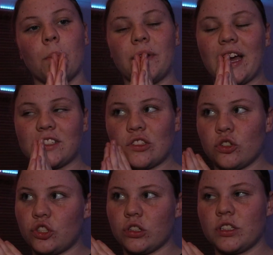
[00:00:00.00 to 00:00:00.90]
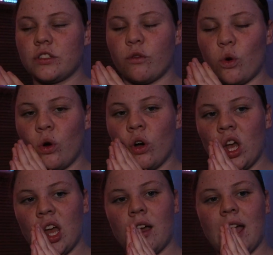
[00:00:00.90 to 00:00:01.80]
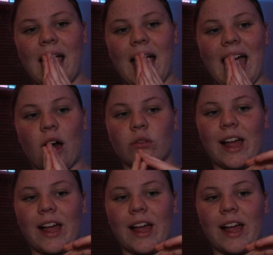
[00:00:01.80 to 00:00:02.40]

but that's not just for how